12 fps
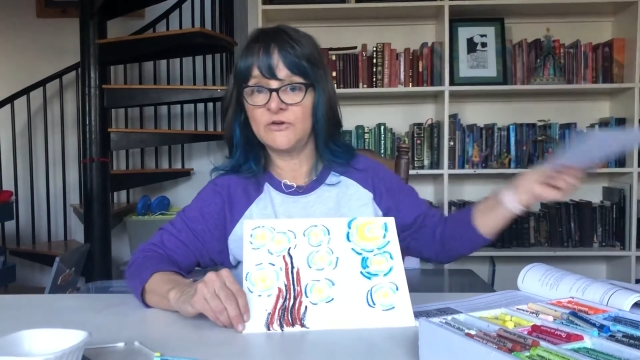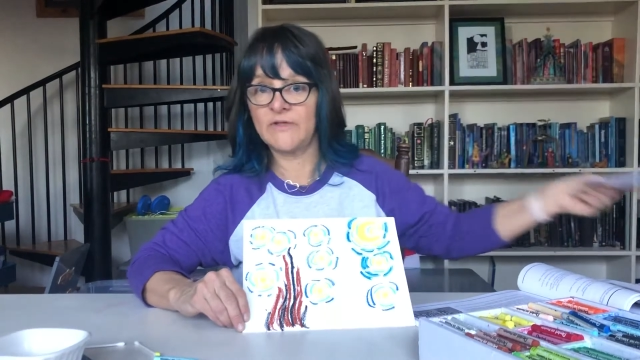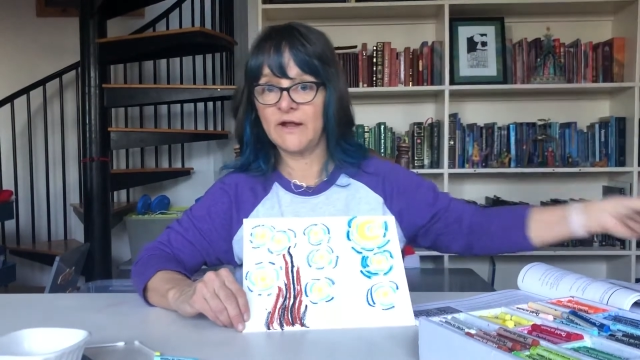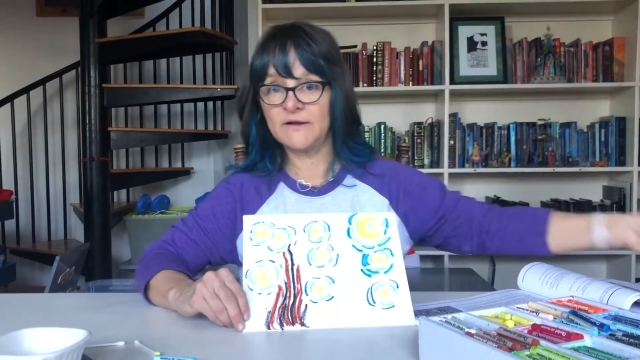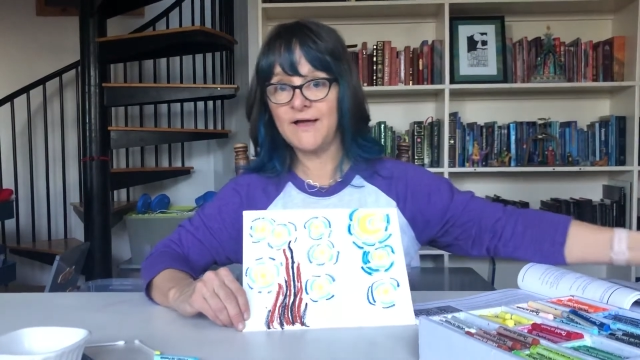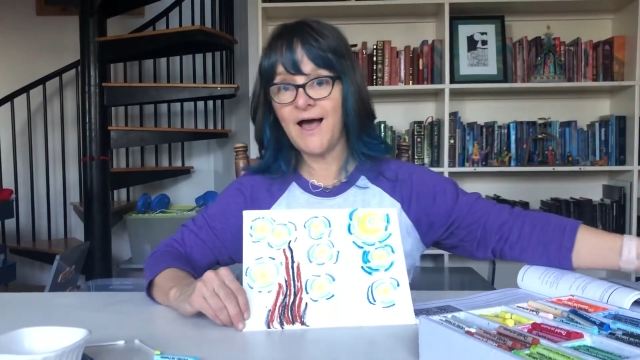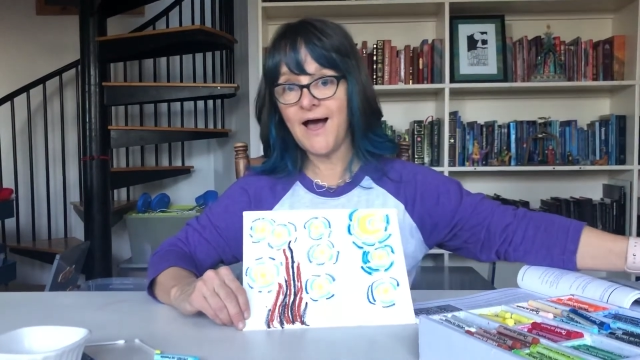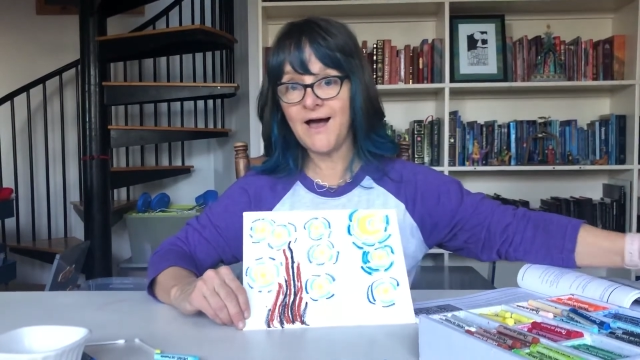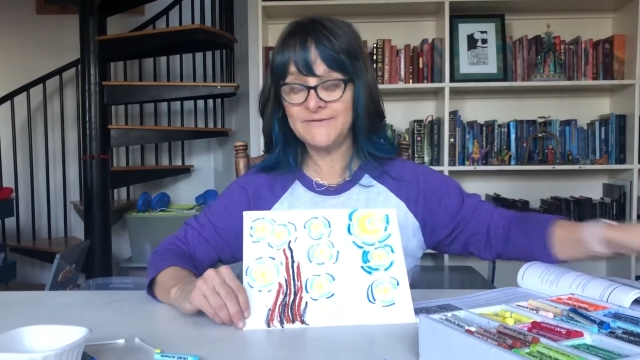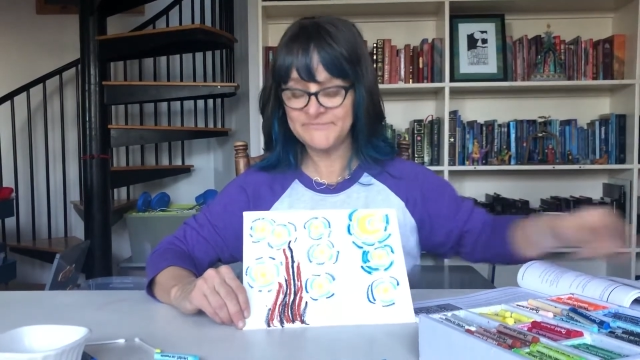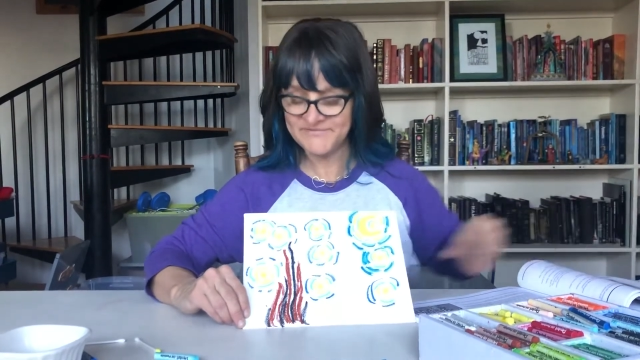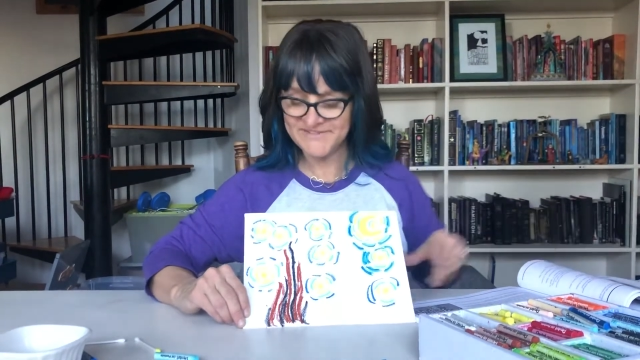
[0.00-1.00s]
that.
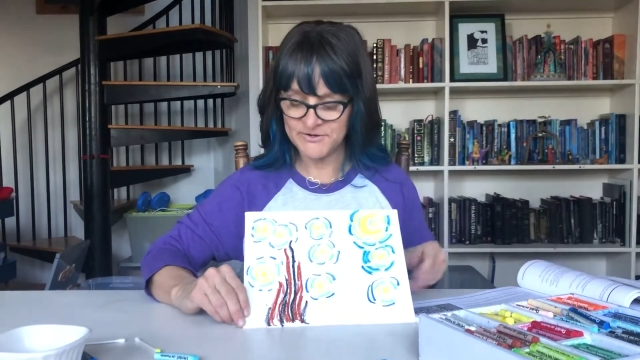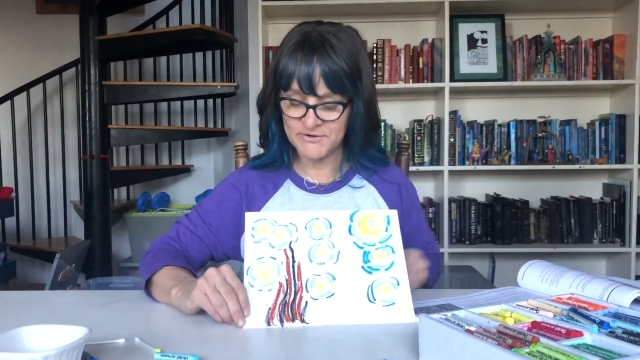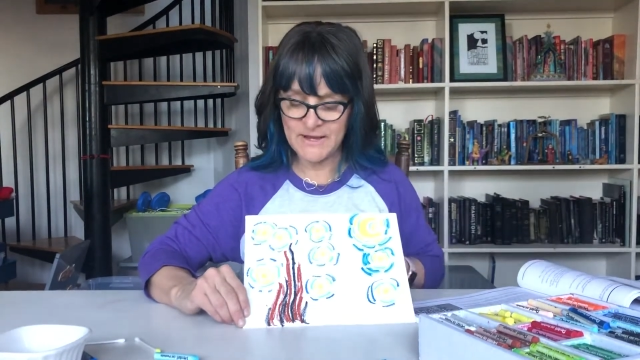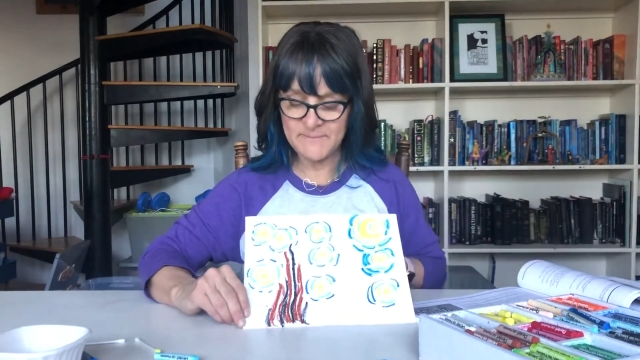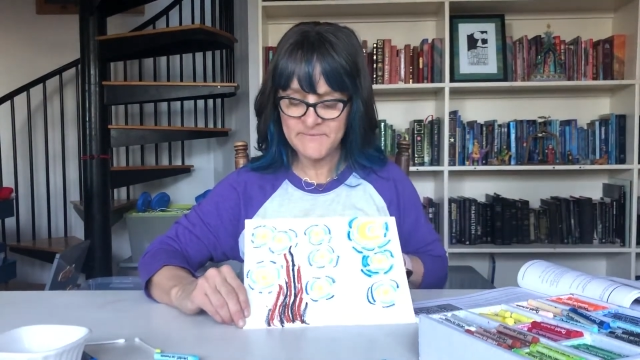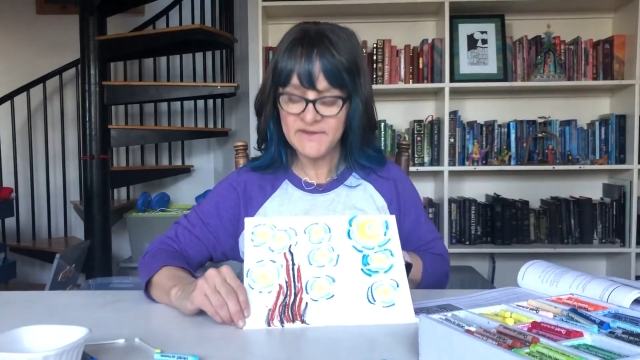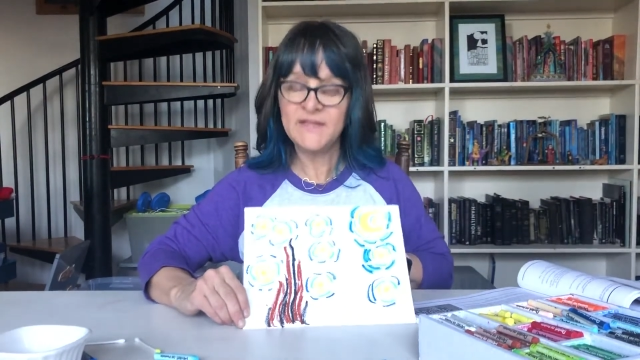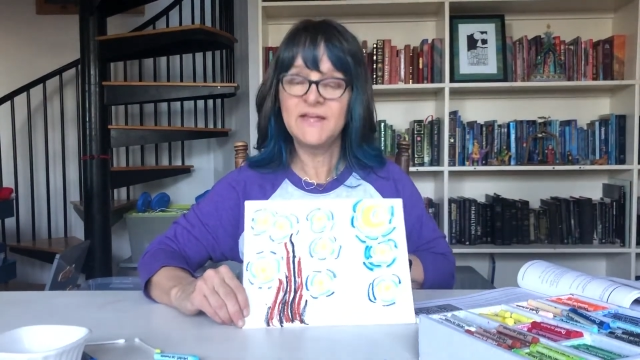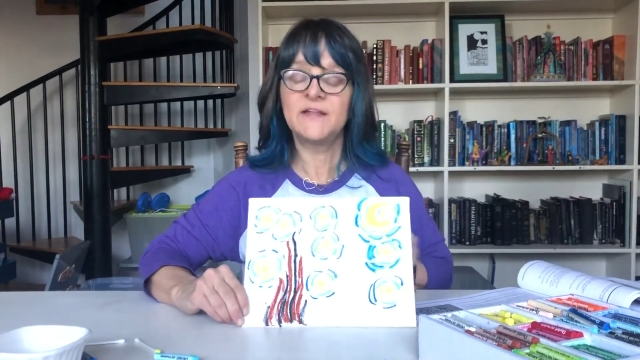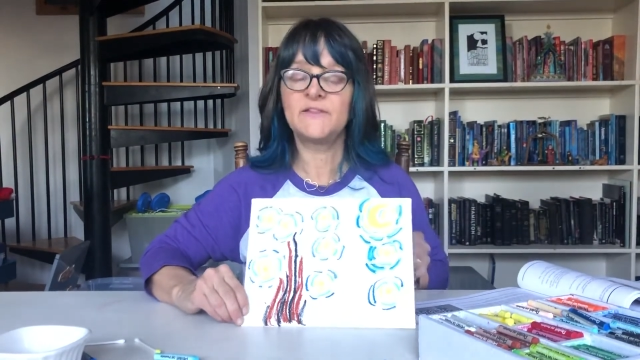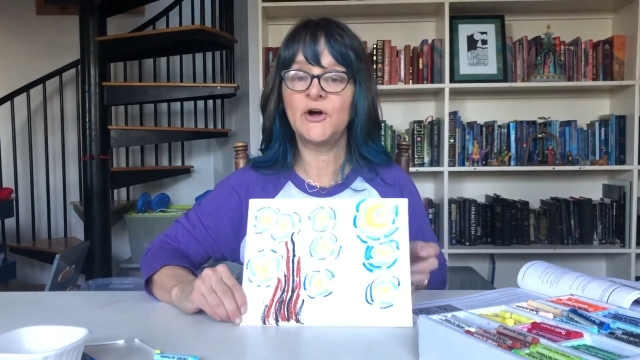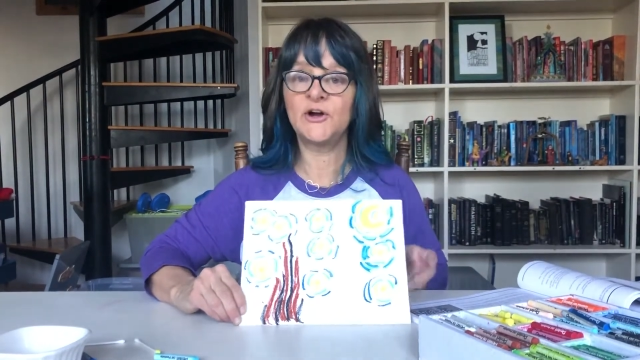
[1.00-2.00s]
Ha! Okay.
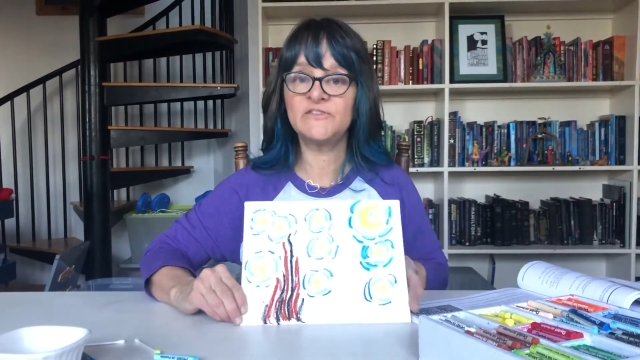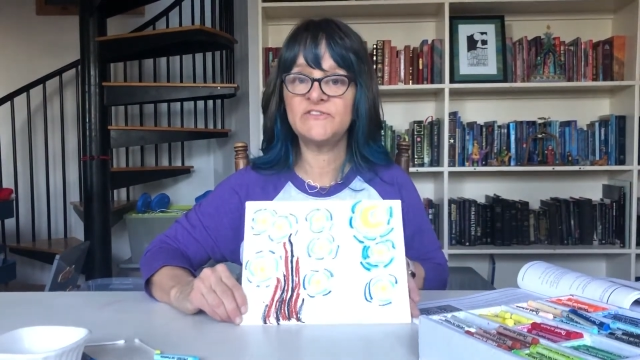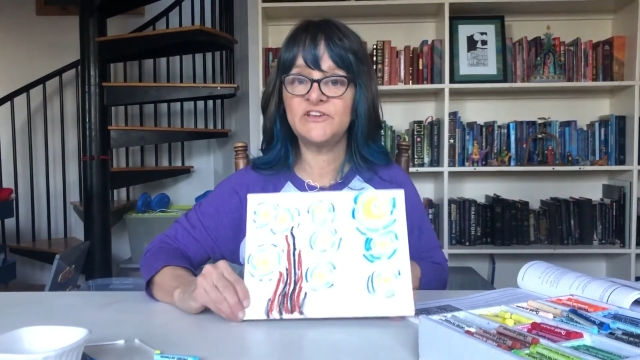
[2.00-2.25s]
The art